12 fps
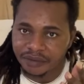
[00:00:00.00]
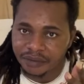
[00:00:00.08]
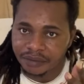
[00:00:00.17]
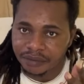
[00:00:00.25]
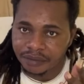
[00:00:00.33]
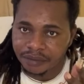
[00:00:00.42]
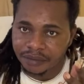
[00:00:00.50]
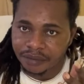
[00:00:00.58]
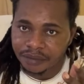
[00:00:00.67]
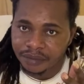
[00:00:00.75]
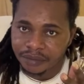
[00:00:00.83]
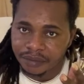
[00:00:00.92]

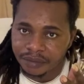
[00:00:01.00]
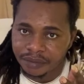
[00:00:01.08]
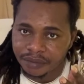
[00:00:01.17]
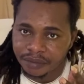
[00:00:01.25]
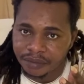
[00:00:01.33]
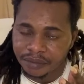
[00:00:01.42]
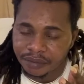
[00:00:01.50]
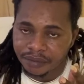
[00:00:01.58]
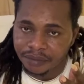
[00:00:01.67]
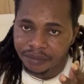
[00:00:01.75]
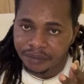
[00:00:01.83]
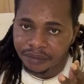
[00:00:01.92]

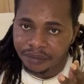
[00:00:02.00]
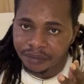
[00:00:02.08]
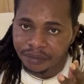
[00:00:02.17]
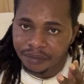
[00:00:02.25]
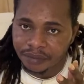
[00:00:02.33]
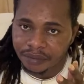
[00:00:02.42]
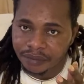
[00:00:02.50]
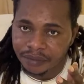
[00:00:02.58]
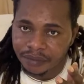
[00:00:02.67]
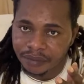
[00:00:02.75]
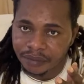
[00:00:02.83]
[no speech]